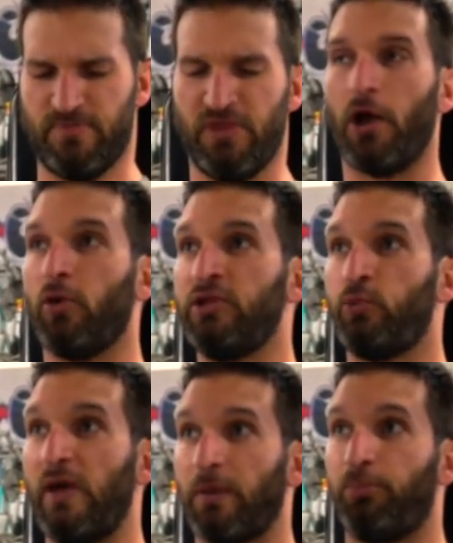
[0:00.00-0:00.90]
not only
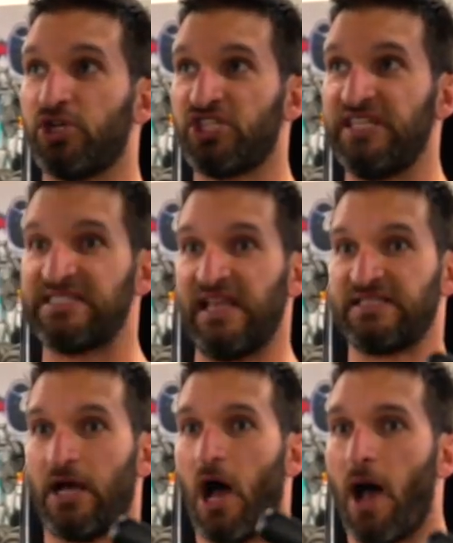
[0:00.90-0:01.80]
do we have to push these
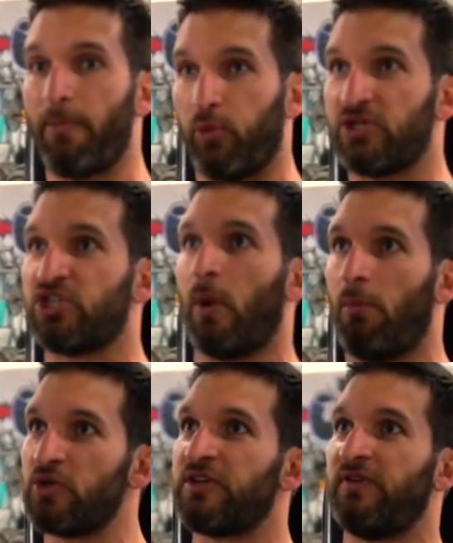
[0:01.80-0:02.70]
things up, which is what
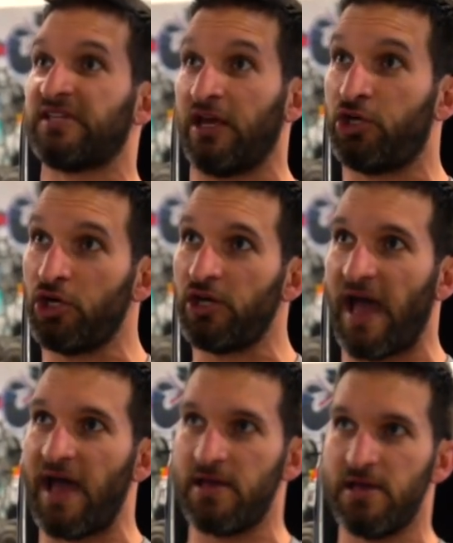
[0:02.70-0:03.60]
most of us get good
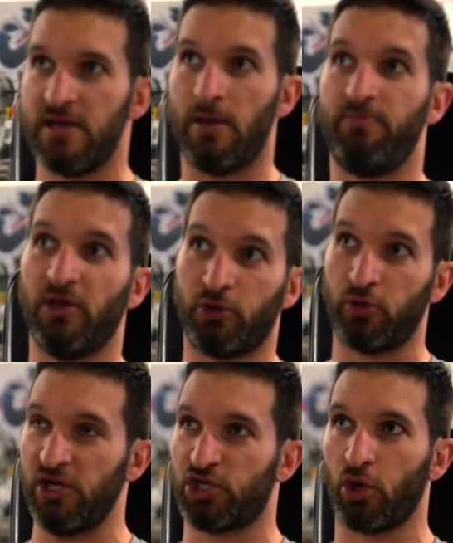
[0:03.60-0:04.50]
at, and build
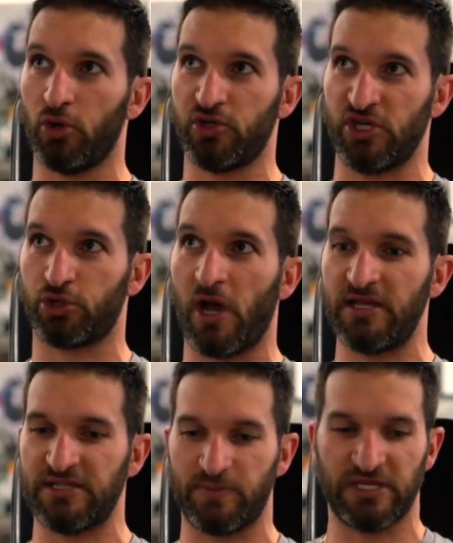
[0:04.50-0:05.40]
great shoulders and
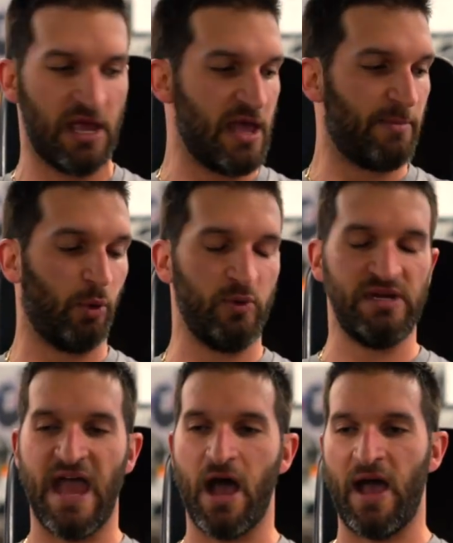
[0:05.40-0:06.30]
triceps, but we
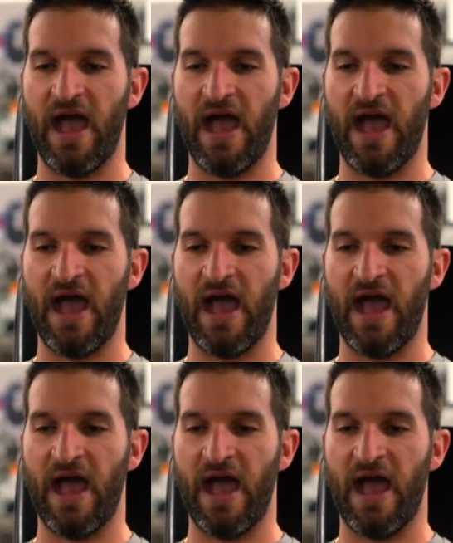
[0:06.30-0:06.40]
now